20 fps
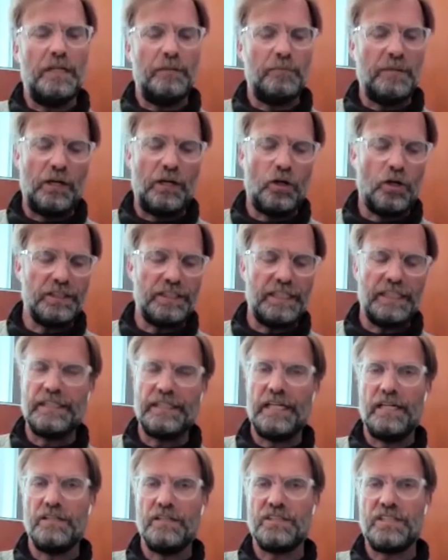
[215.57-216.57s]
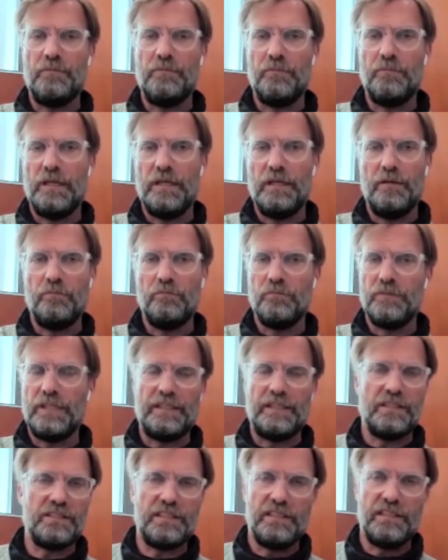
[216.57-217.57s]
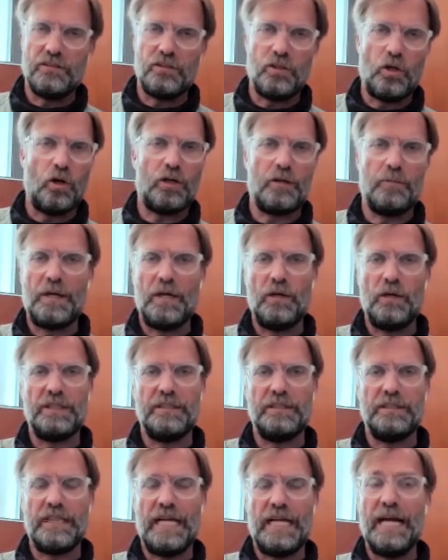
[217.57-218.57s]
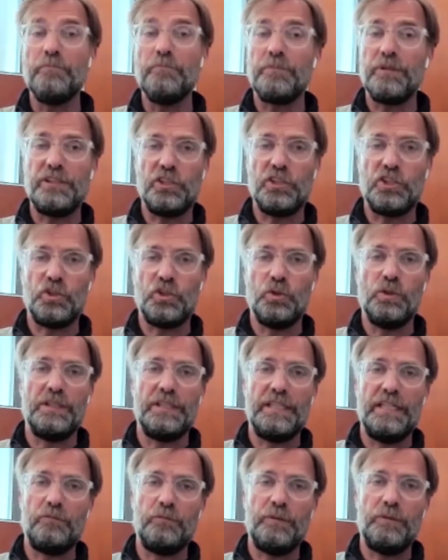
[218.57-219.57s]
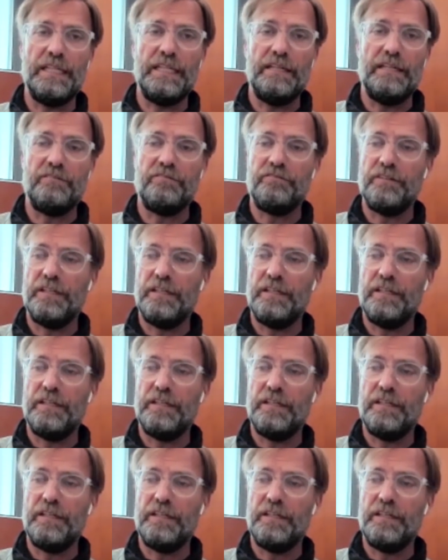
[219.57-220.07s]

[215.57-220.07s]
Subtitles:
I heard that there are some that they still talk about it. I'm pretty sure that we have